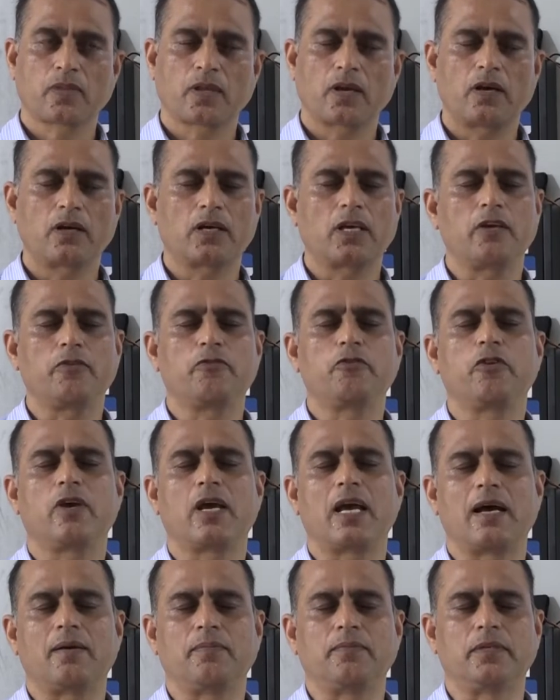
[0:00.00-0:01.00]
Okay, if you
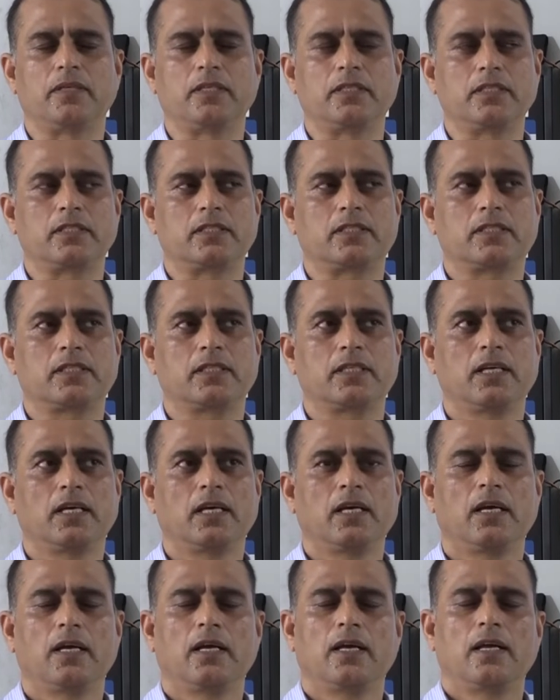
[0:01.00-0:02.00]
have not,
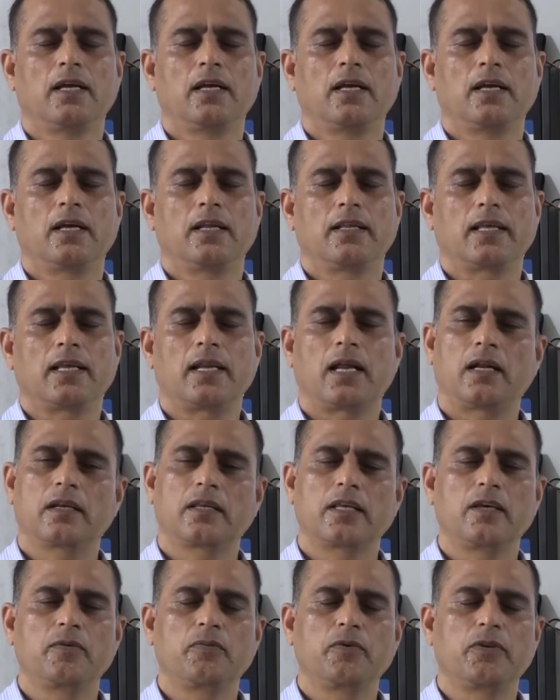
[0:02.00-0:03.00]
then I'll
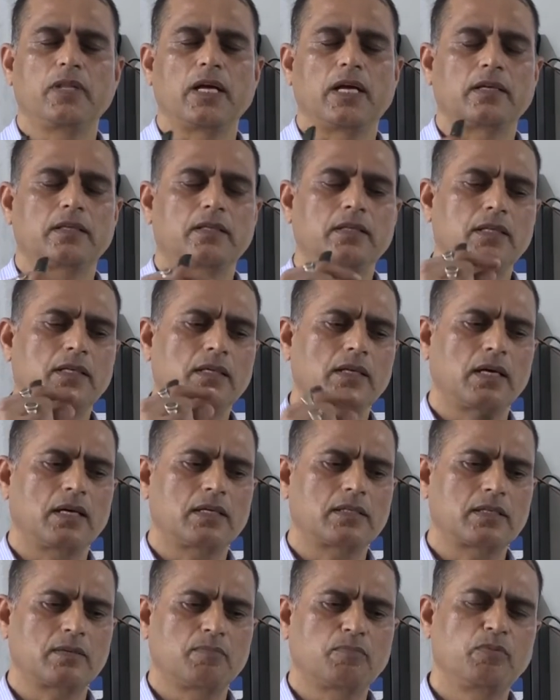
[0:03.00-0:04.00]
give you that there are
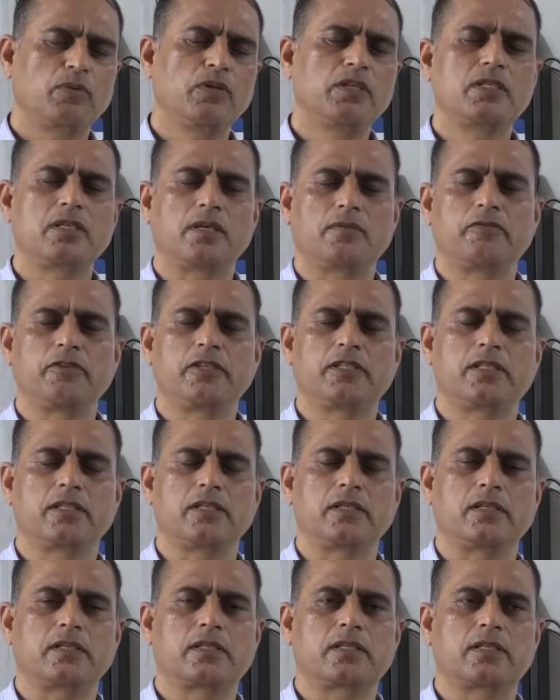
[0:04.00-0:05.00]
some police
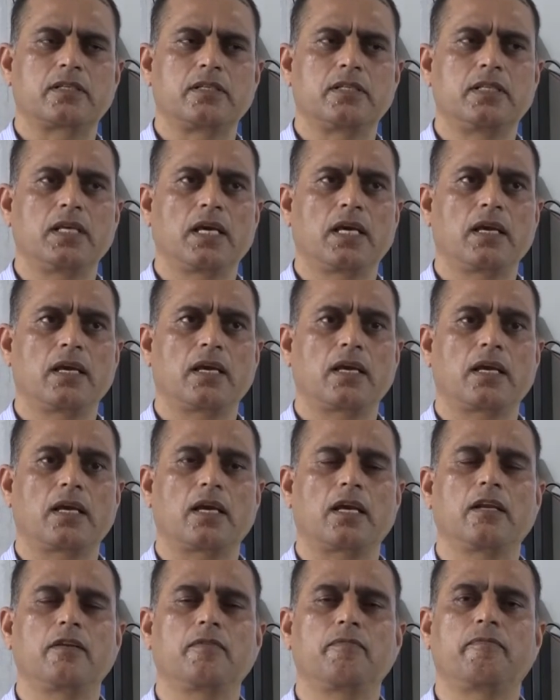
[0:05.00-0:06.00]
officers, they
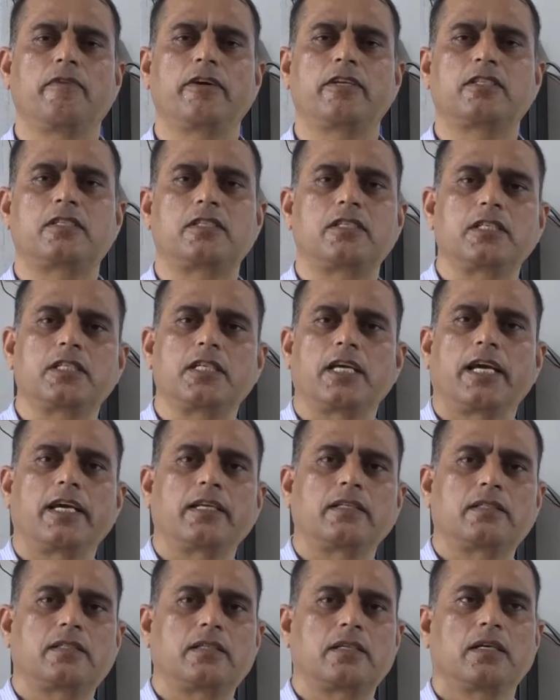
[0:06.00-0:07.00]

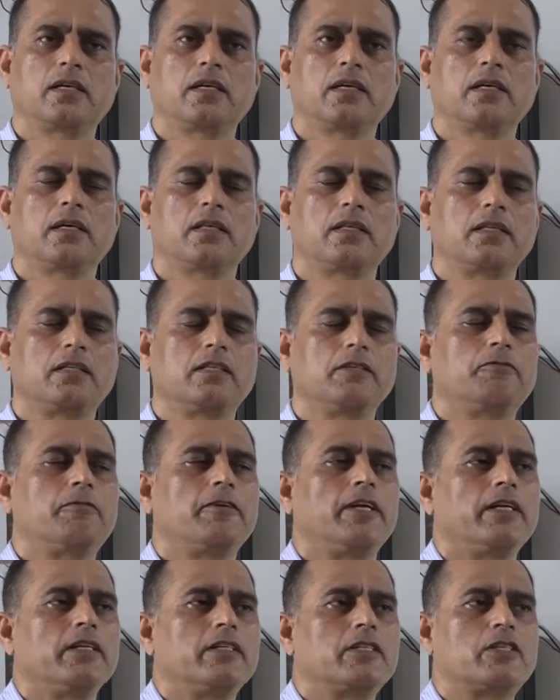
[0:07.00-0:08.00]
investigate the
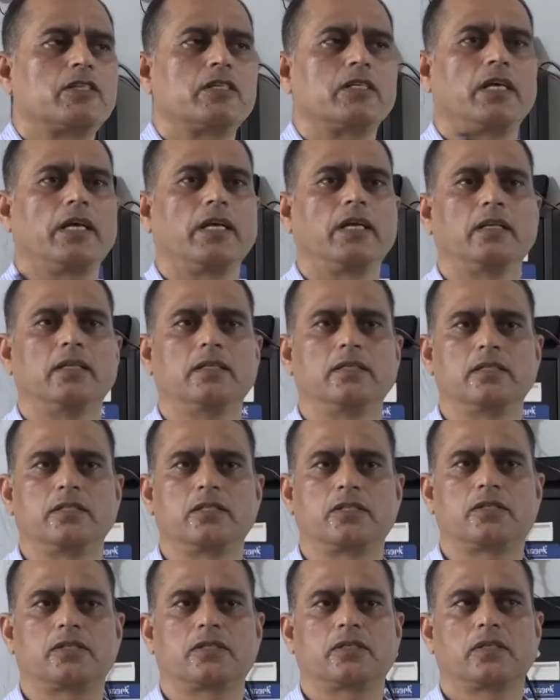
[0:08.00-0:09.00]
different
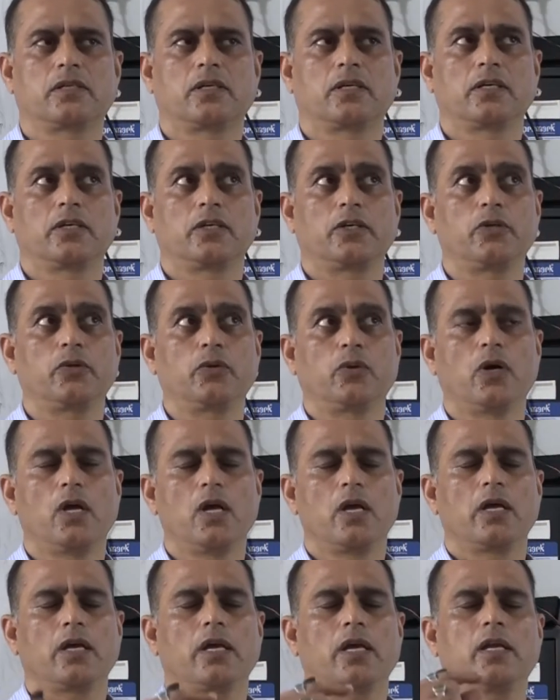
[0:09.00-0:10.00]
scenes. You know,
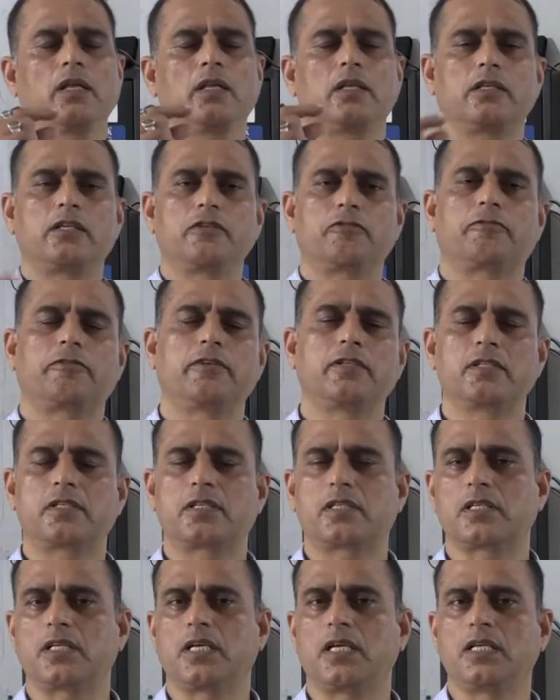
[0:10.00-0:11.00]
in the different
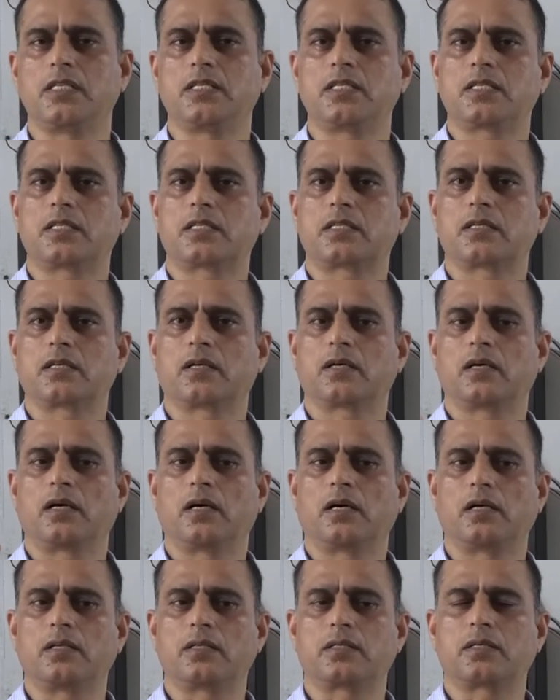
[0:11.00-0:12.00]
scenes,
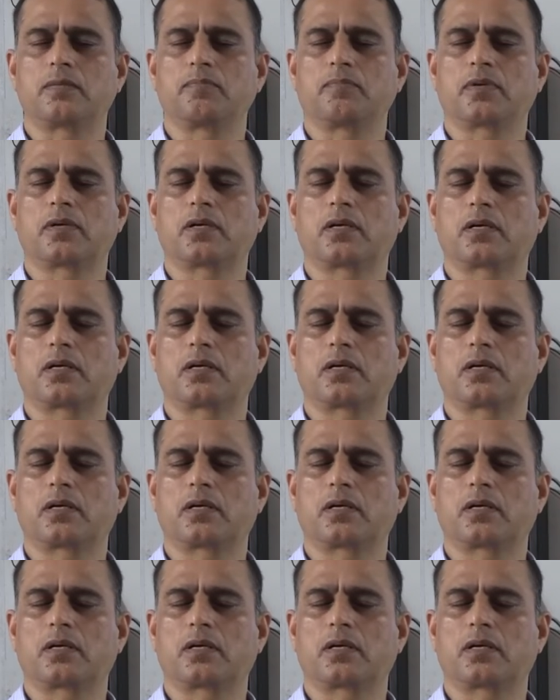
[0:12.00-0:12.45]
some